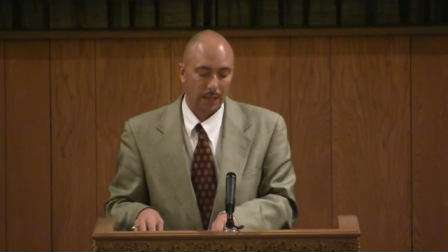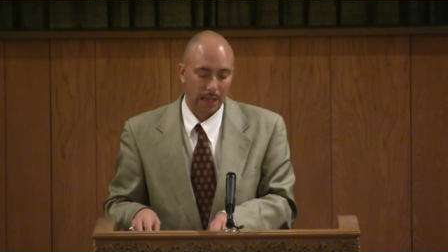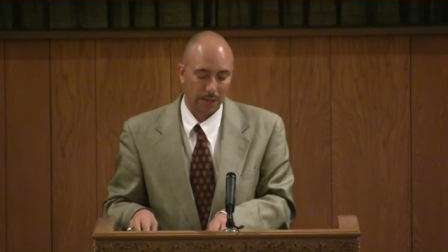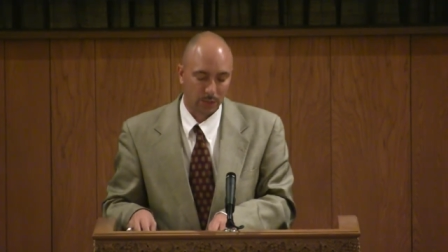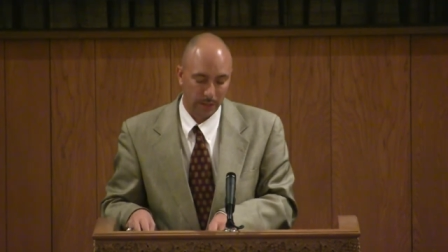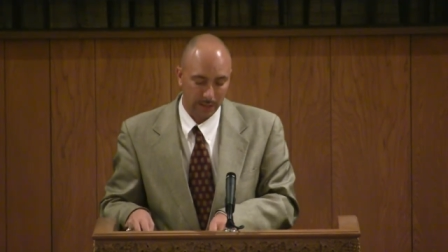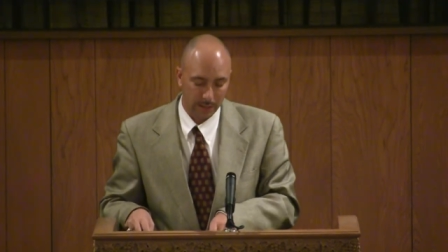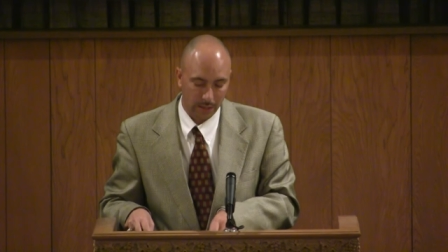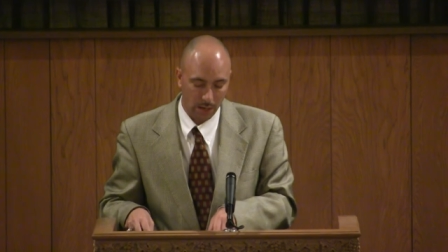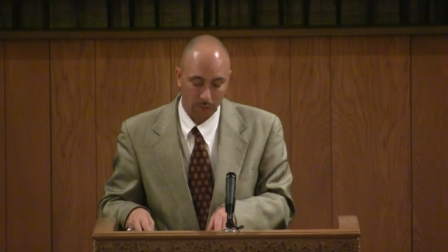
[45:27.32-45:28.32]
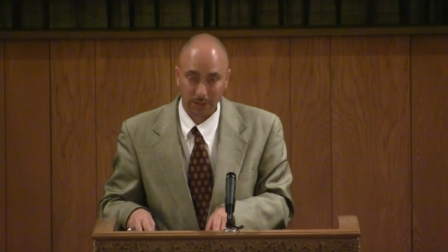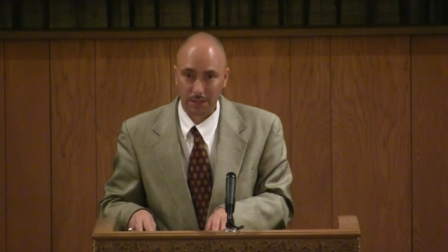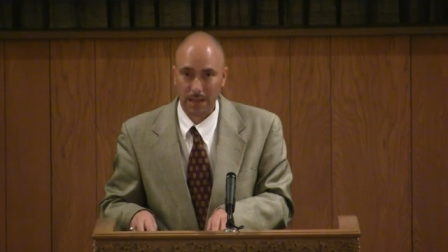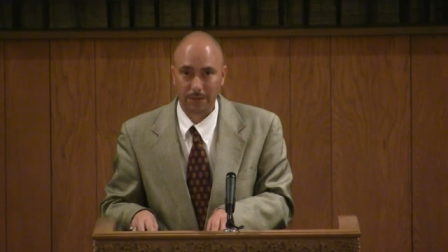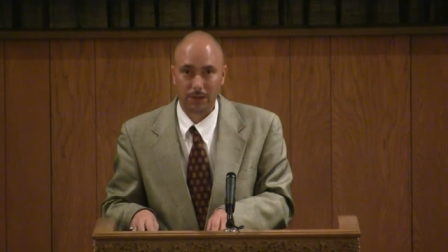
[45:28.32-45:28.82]
As we close
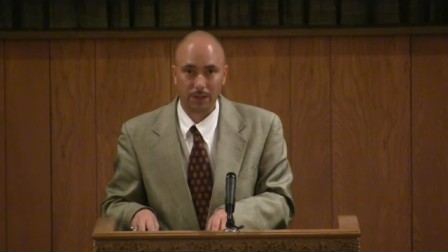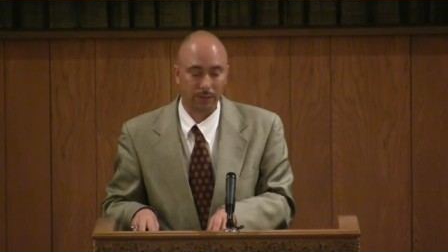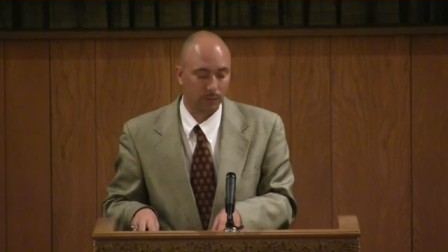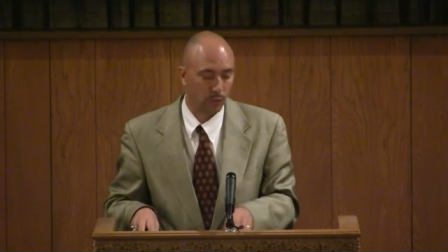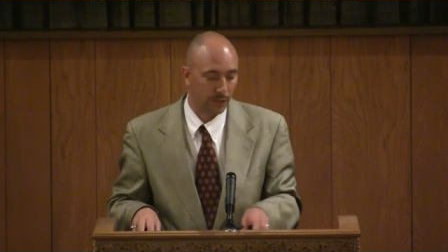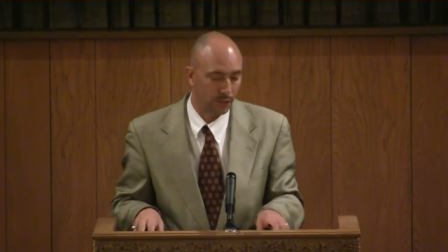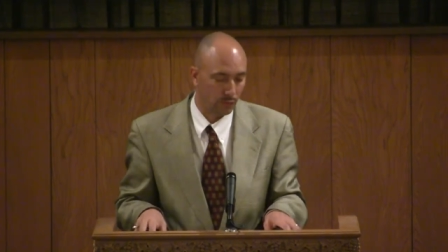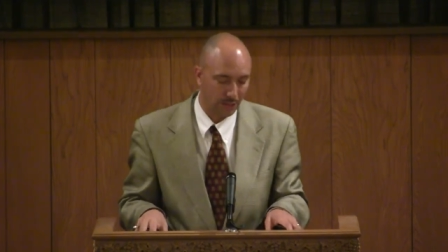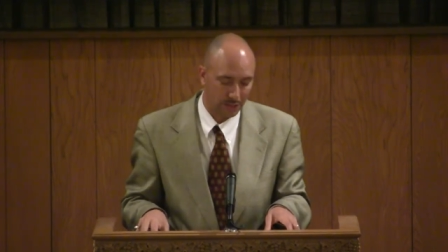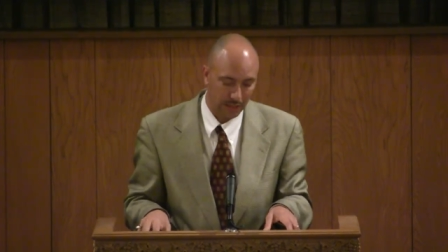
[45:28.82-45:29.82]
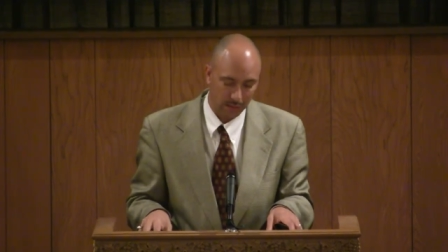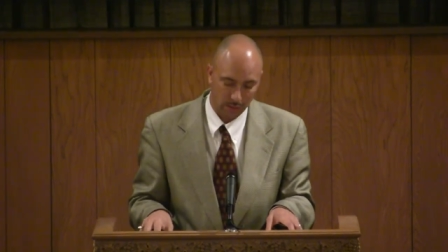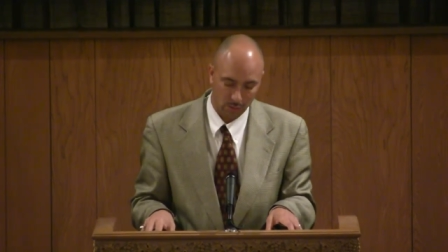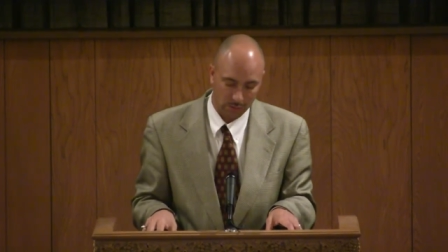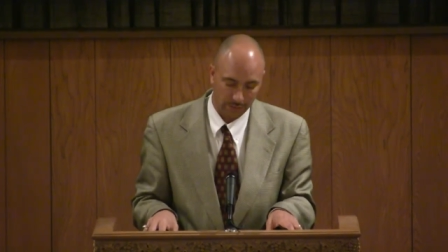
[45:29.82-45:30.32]
this afternoon, we do want to extend the
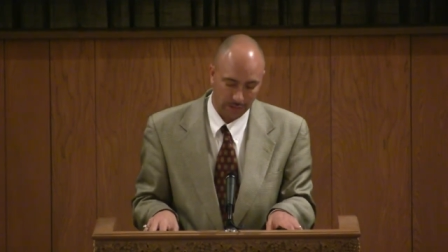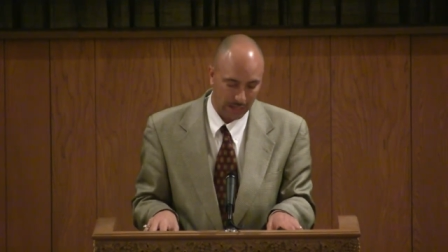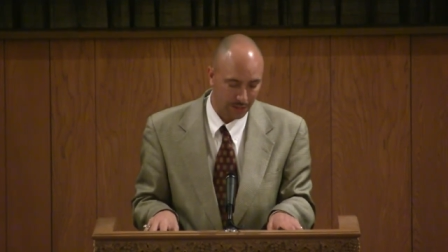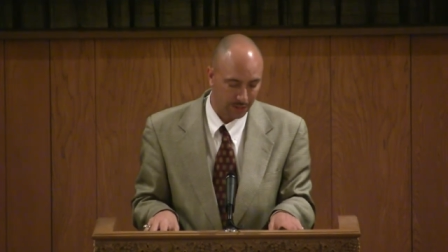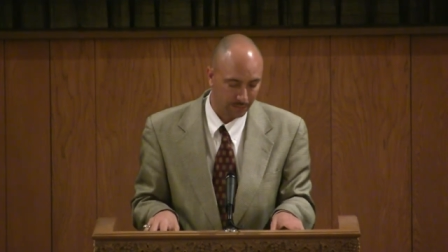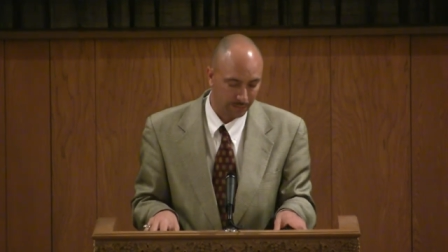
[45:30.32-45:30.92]
Lord's invitation.